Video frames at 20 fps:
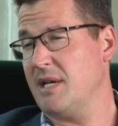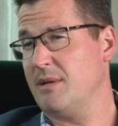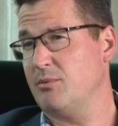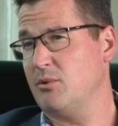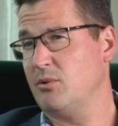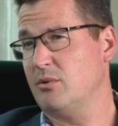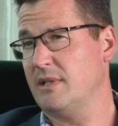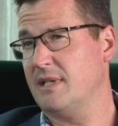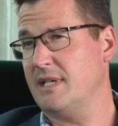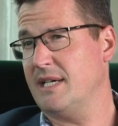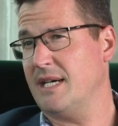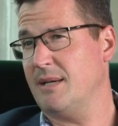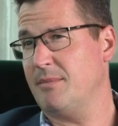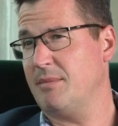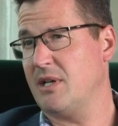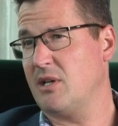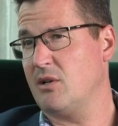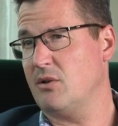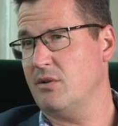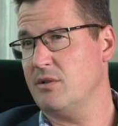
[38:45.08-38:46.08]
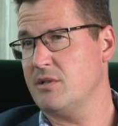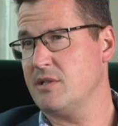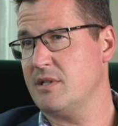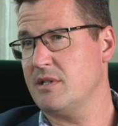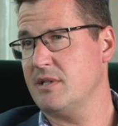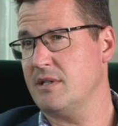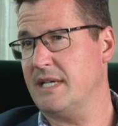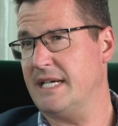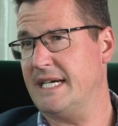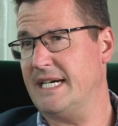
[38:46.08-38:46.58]
people uh, because
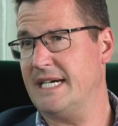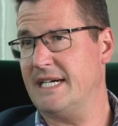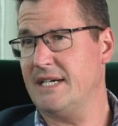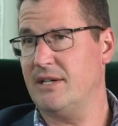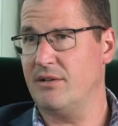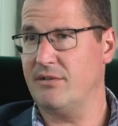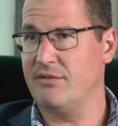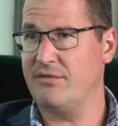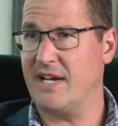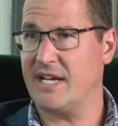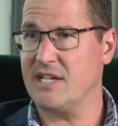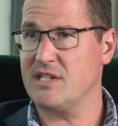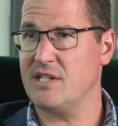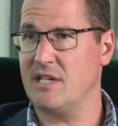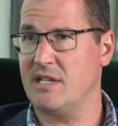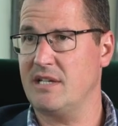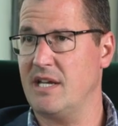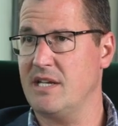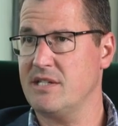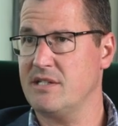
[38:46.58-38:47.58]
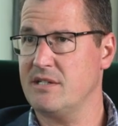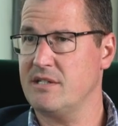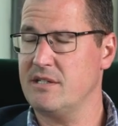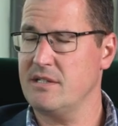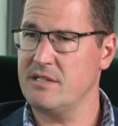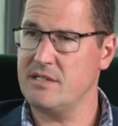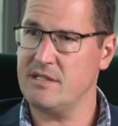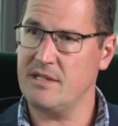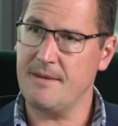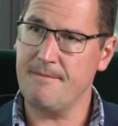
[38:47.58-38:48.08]
uh, of vaccine
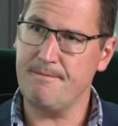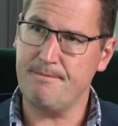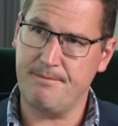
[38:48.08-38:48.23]
hesitancy.